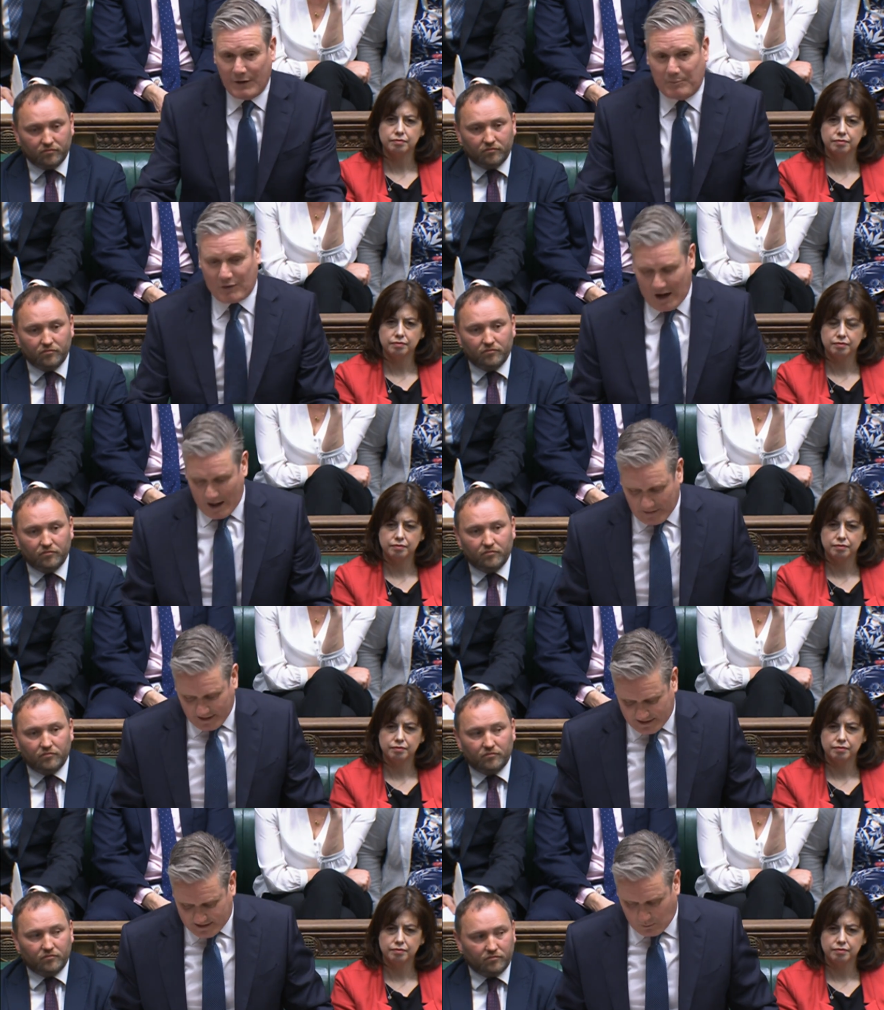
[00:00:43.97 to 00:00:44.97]
Speaker 1: the Prime
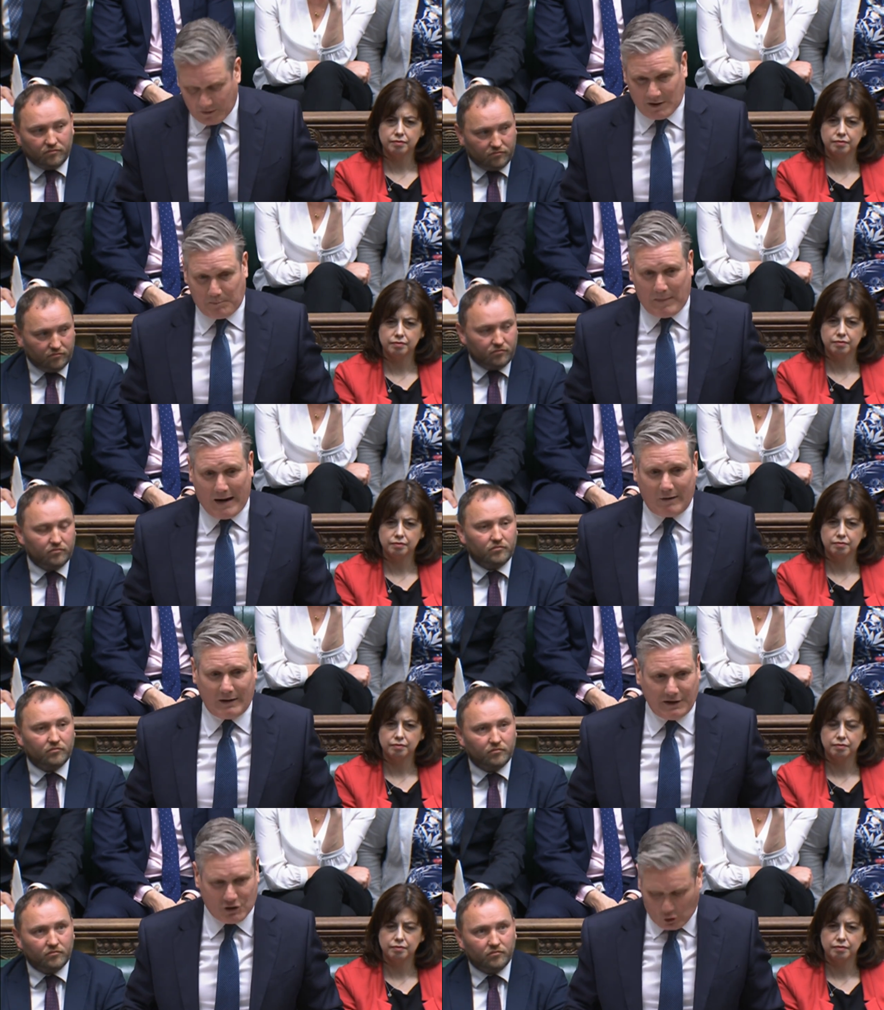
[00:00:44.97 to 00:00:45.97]
Minister was
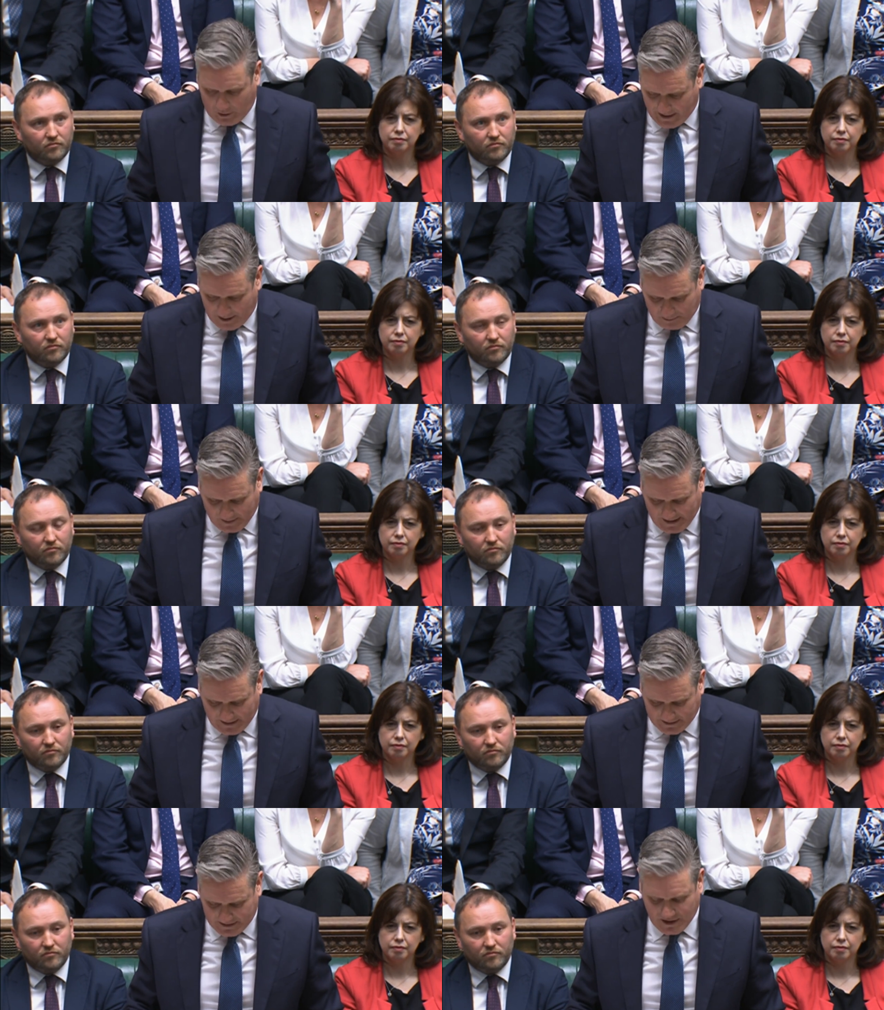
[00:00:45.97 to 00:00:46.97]
apparently drawing up
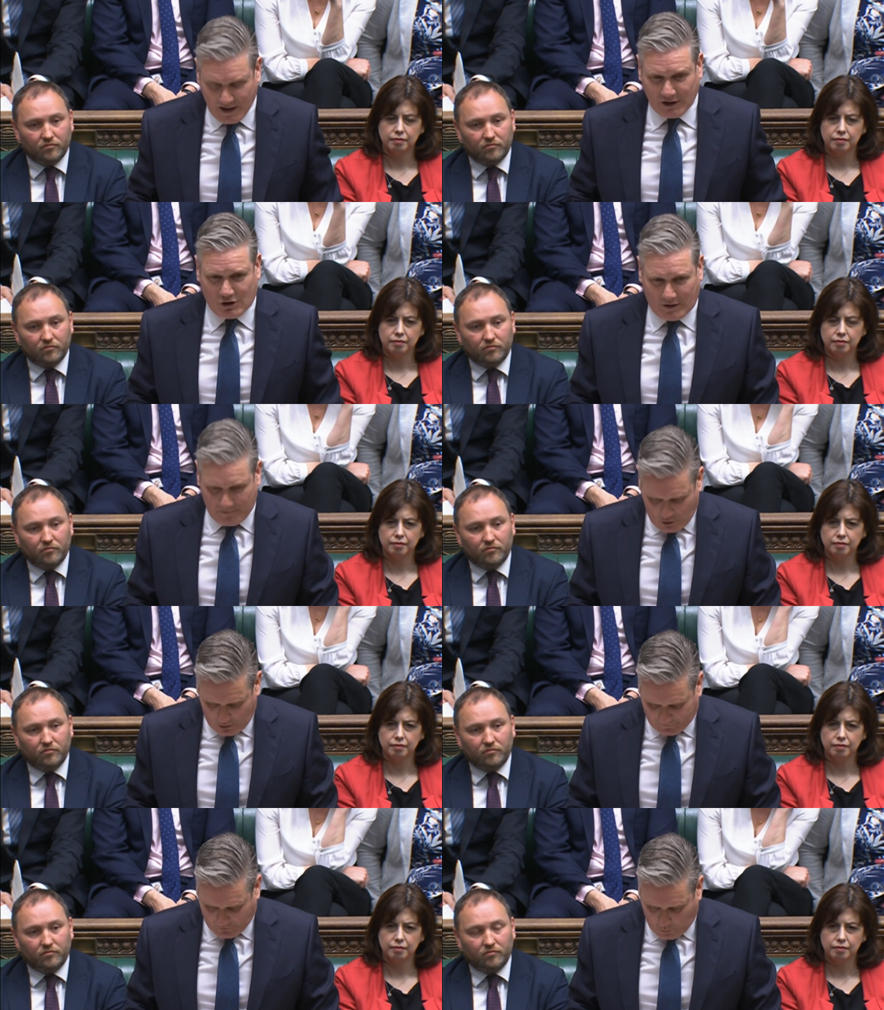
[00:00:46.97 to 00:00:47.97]
plans to
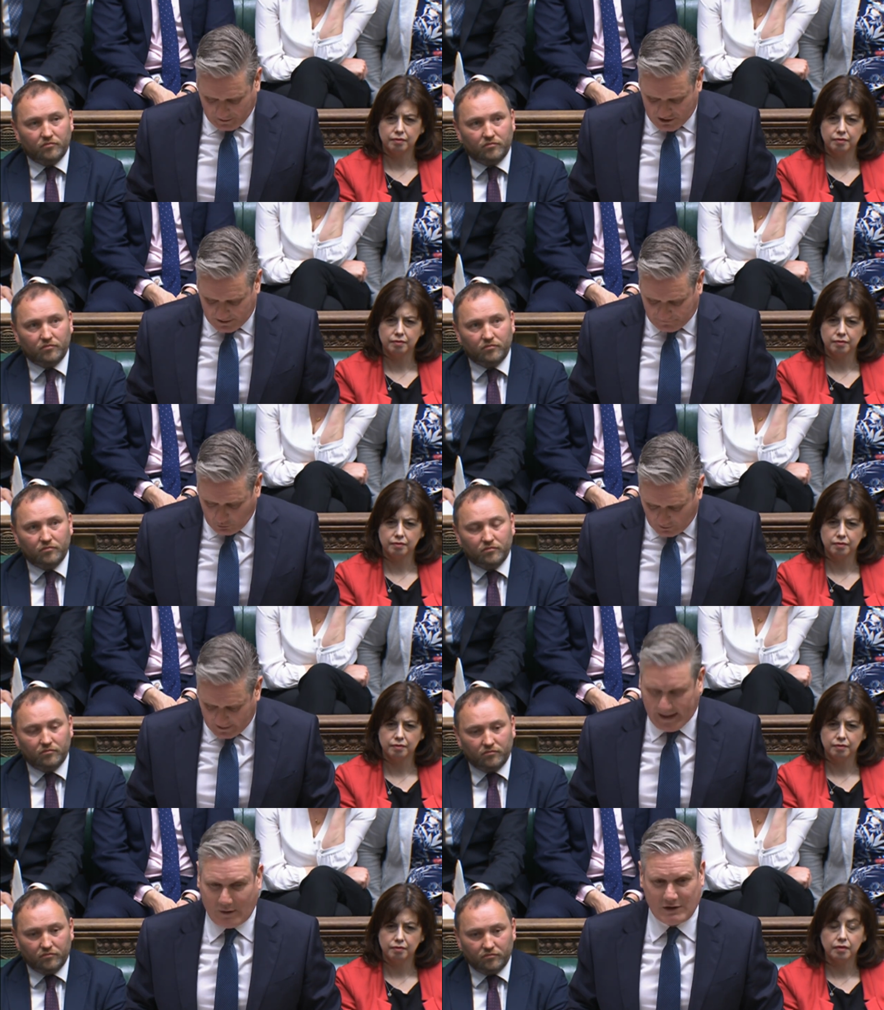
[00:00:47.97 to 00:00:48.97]
remove the winter
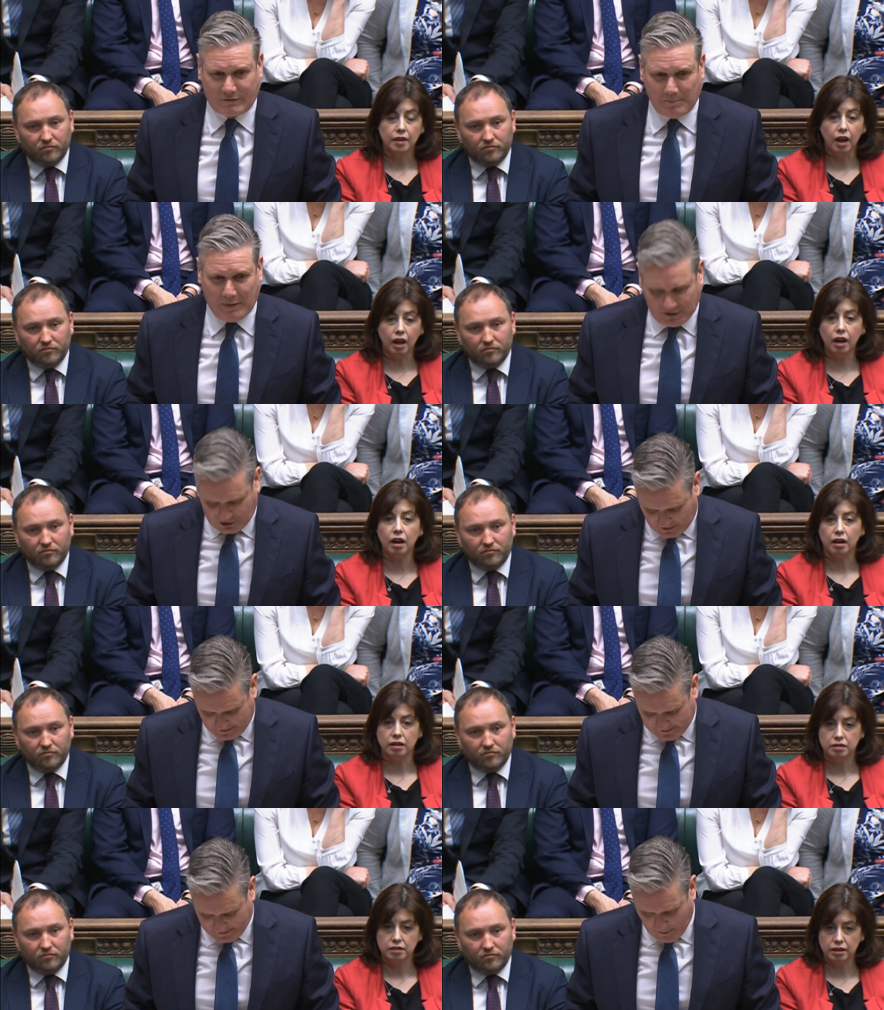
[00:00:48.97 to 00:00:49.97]
fuel allowance from
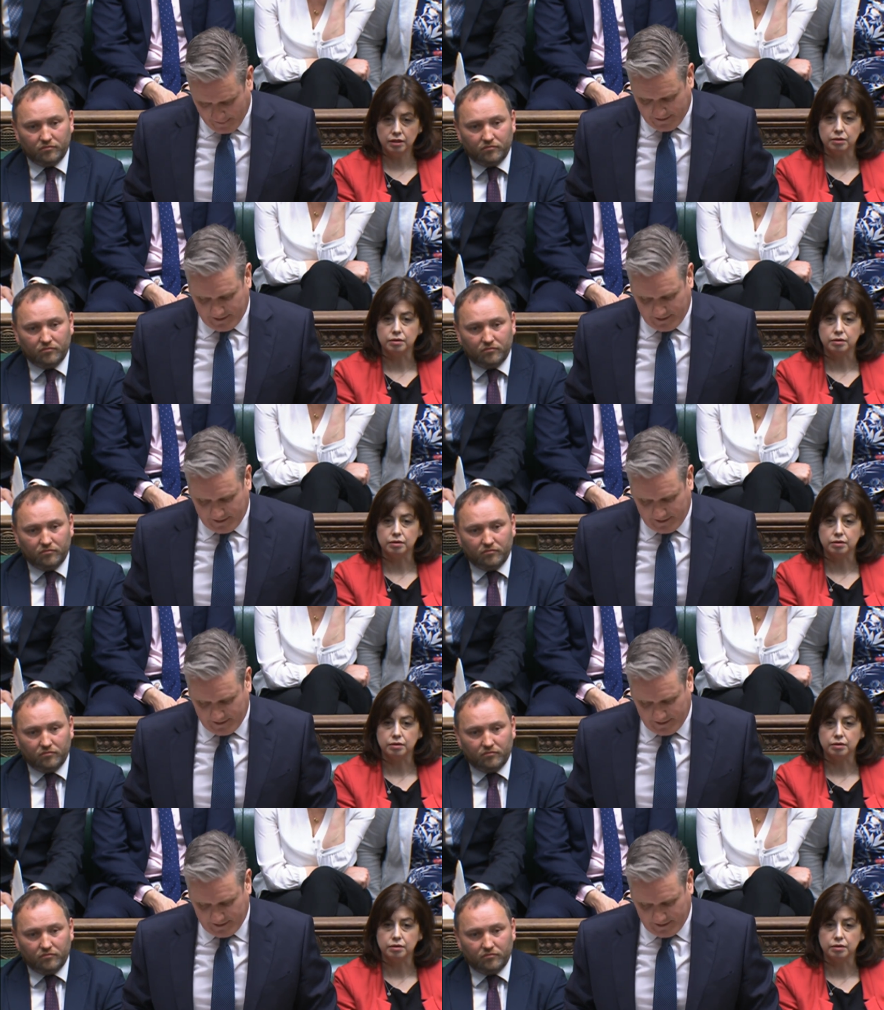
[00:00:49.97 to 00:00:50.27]
pensioners.